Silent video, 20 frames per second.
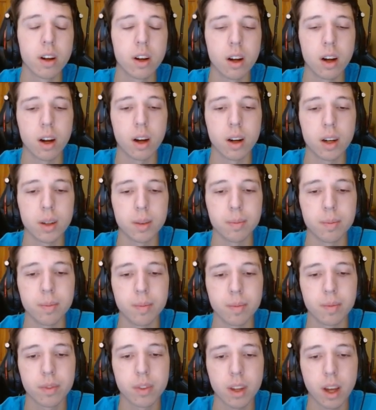
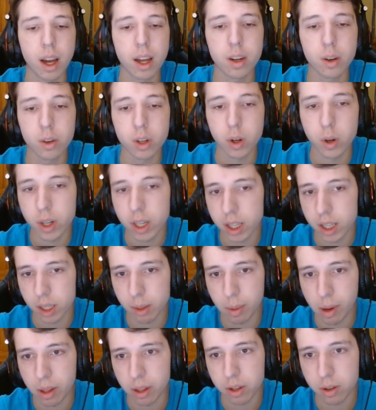I don't know anything
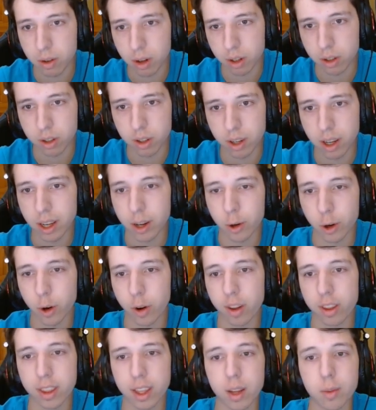about the structure, I don't
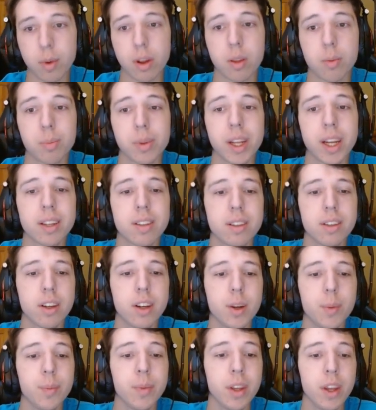know anything about the plans
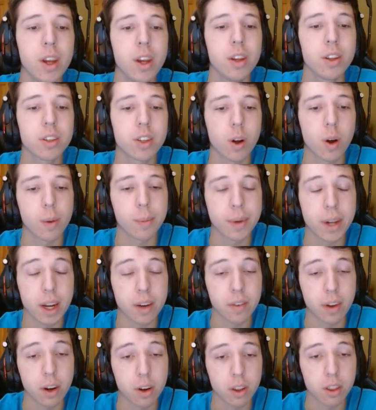here, so I'm
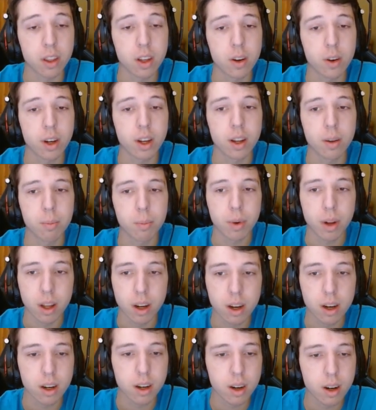kind of out of theory, but